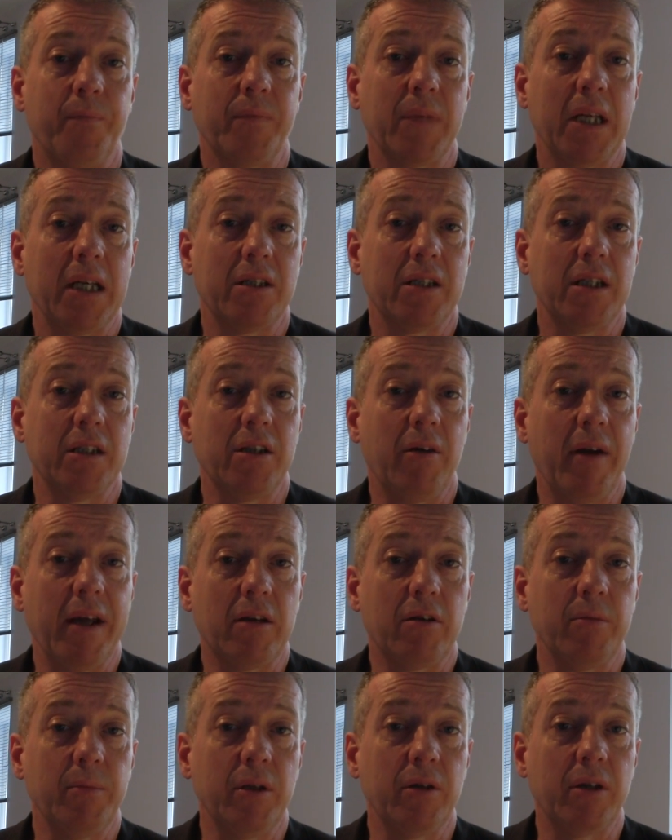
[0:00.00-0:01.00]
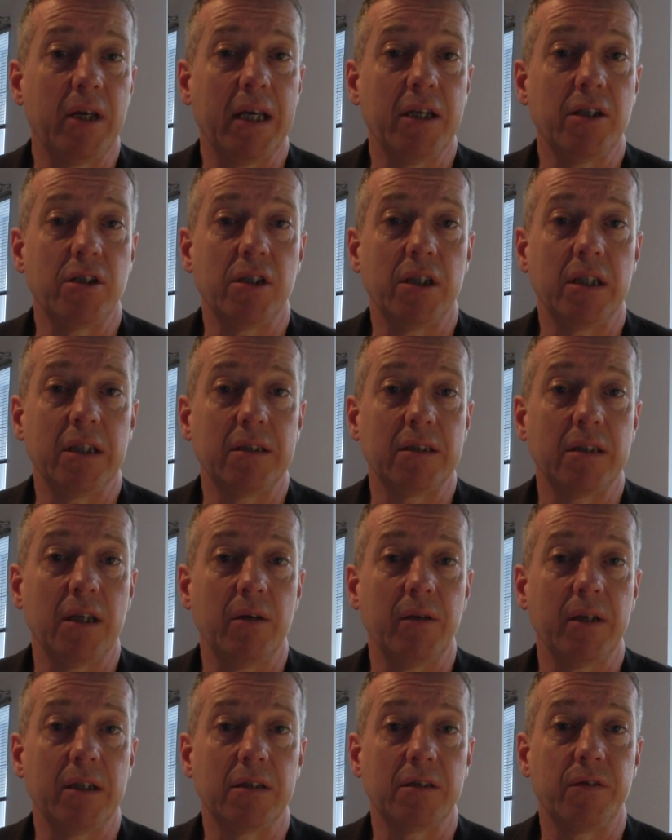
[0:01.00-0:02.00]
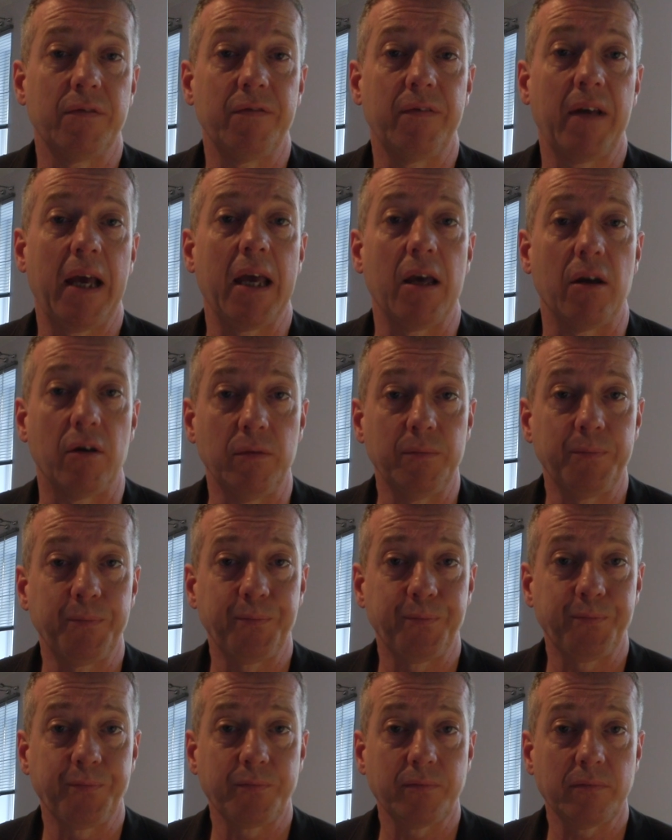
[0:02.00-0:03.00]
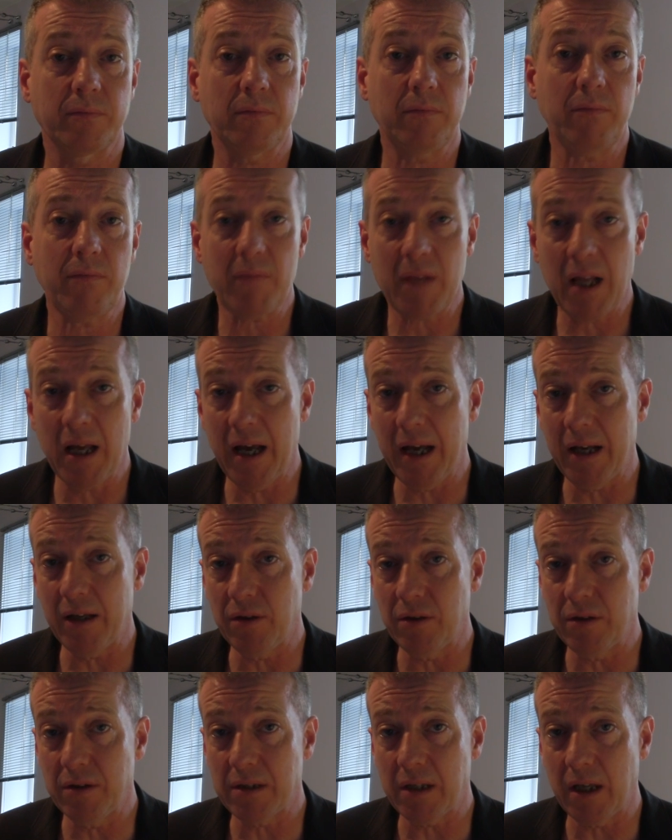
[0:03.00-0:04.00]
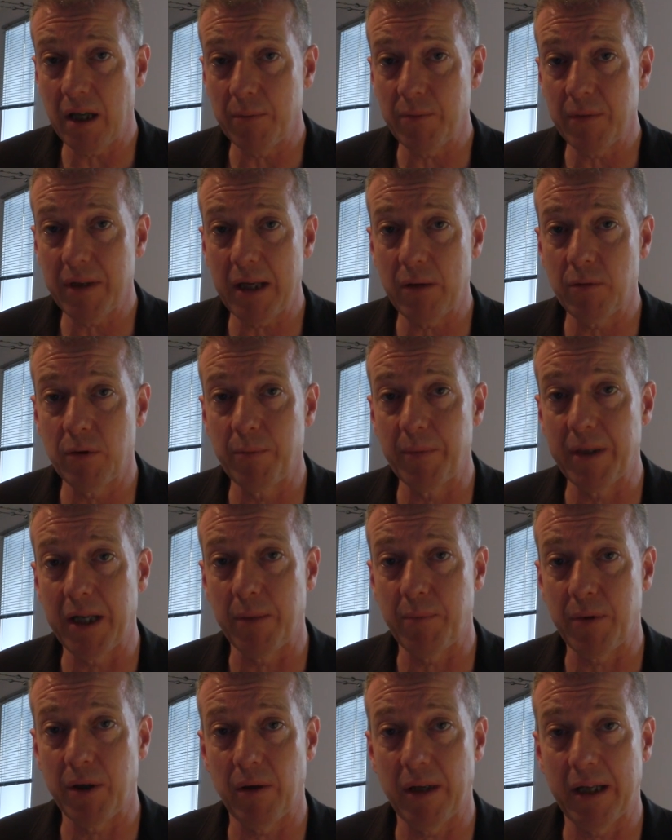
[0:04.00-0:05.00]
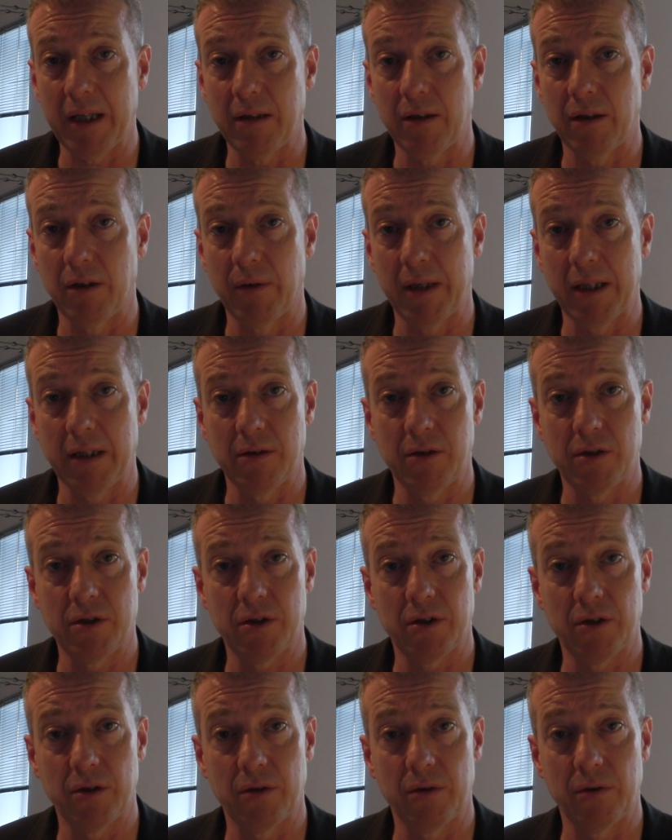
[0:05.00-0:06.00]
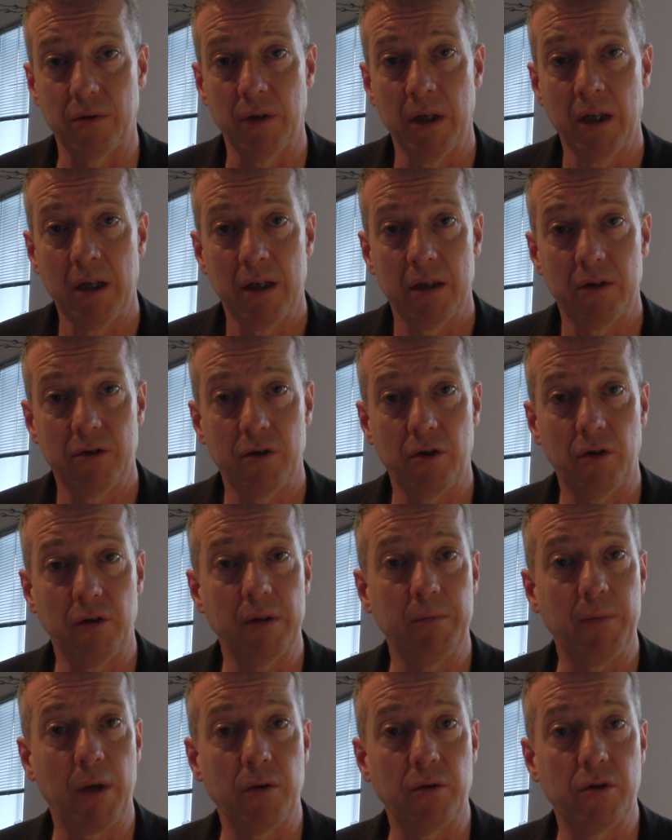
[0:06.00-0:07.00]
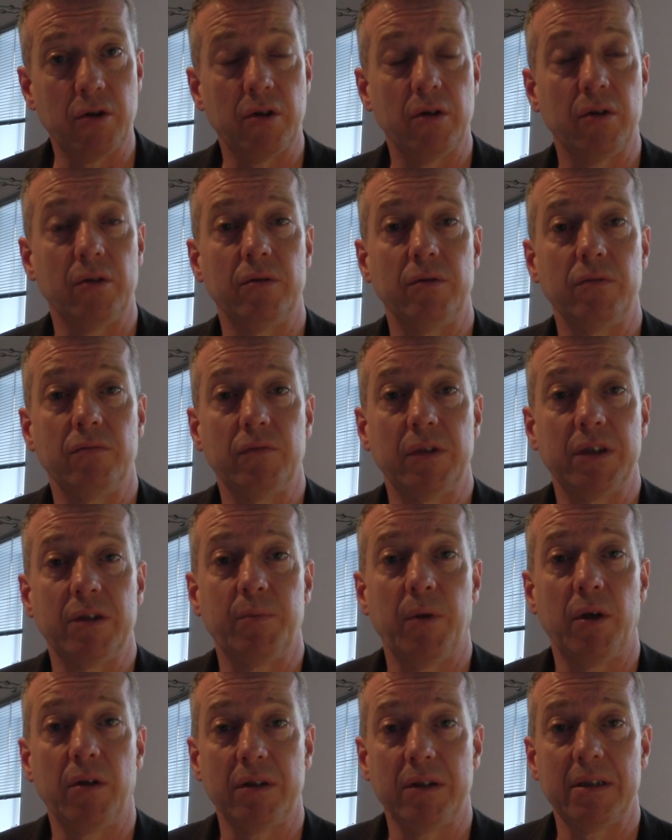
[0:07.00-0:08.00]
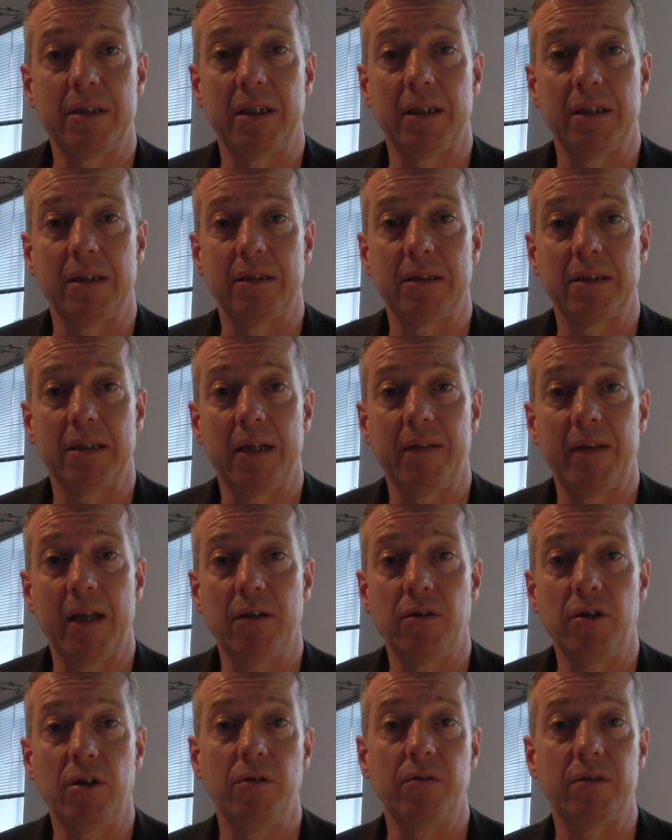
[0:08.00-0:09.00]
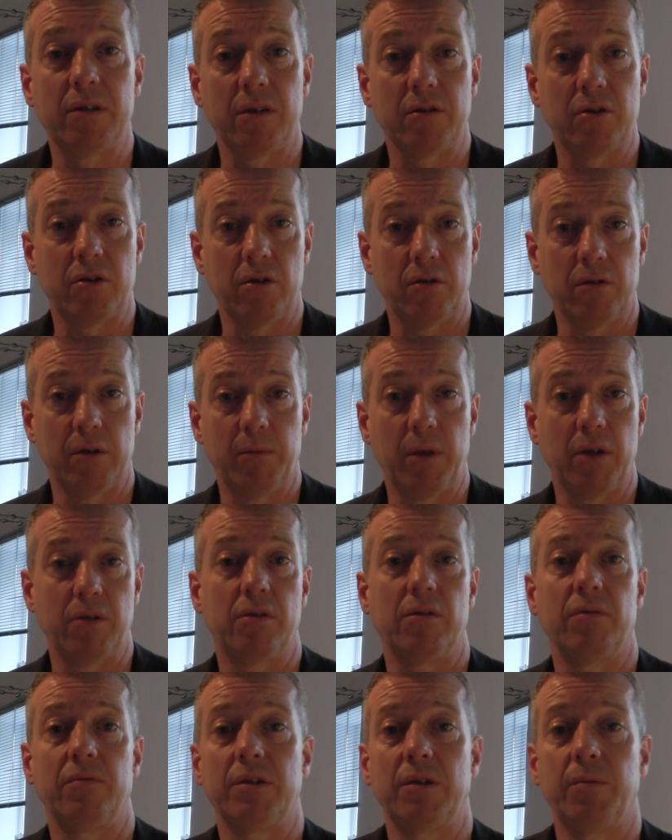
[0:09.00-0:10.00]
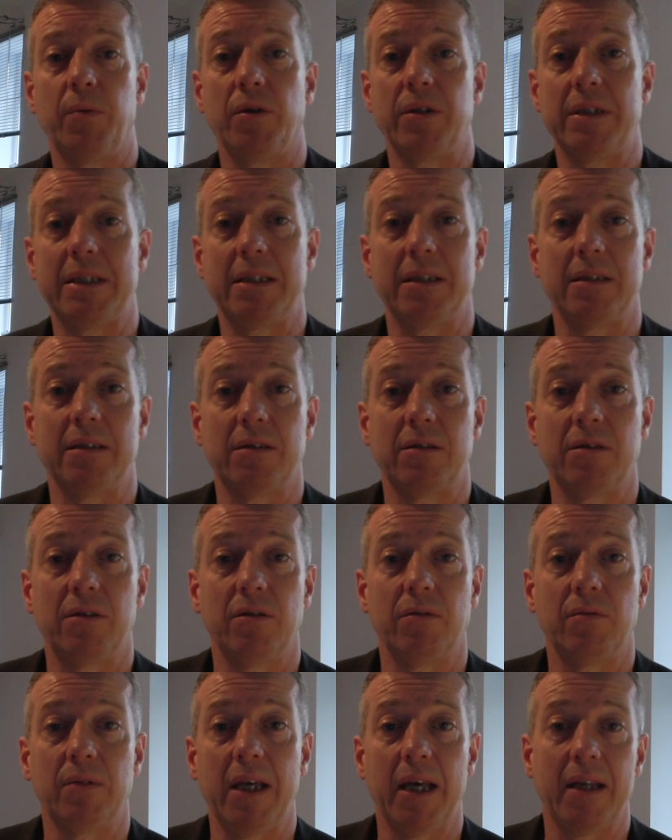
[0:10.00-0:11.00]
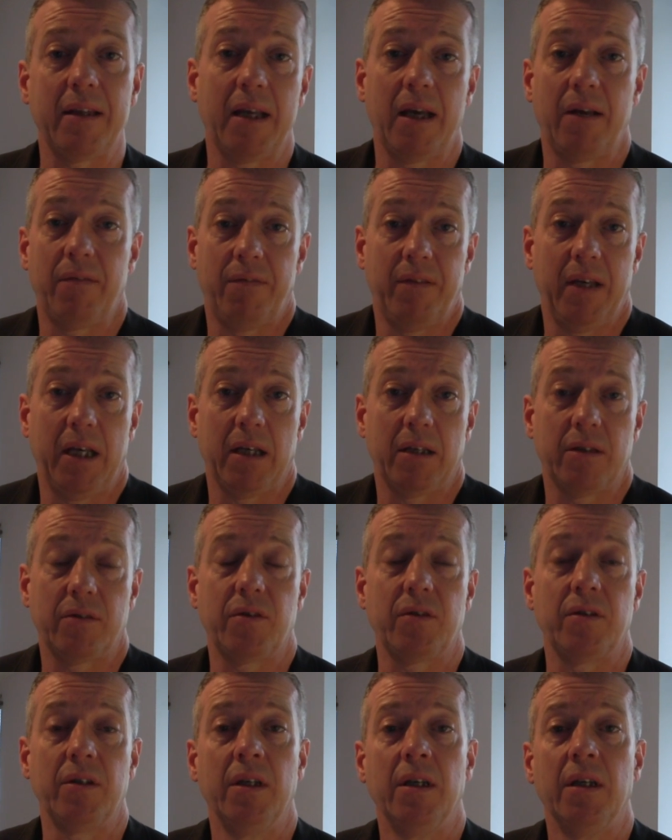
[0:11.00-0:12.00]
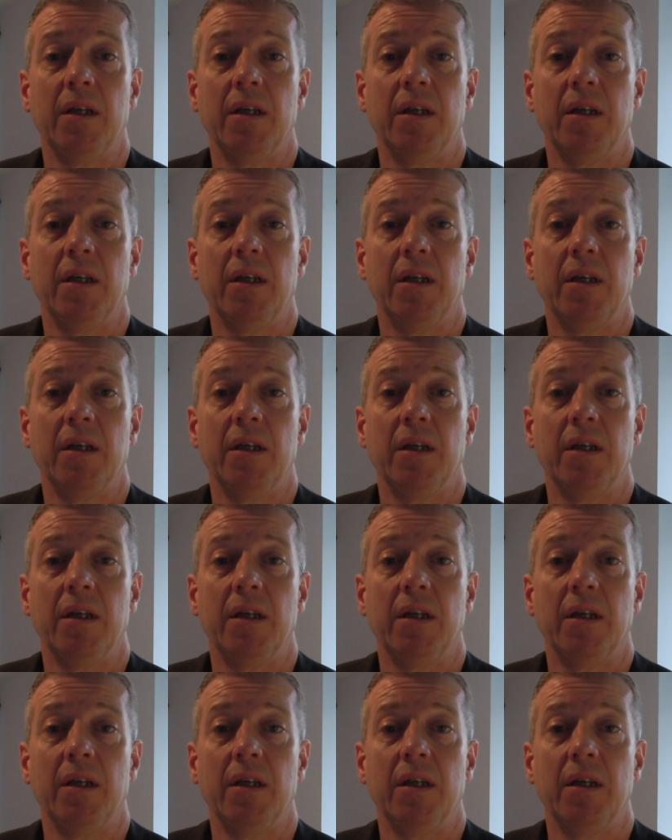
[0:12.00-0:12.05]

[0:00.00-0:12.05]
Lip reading: Actually, direct communication is going to fail. And they will manipulate you into strong emotional responses and then use those strong emotional responses to get their fix.